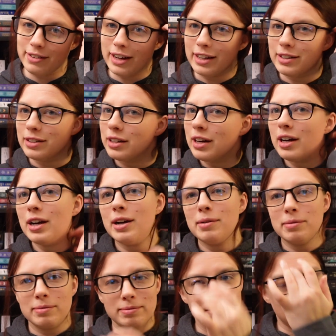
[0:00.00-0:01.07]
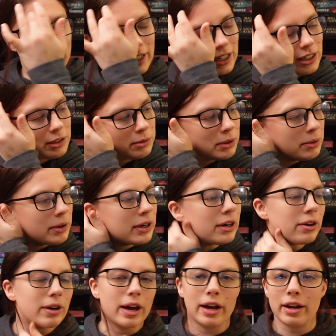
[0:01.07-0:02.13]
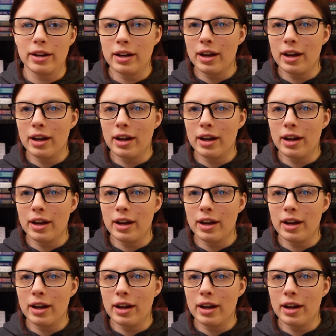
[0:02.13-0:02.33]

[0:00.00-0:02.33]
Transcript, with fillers: And my eyes be weird, okay.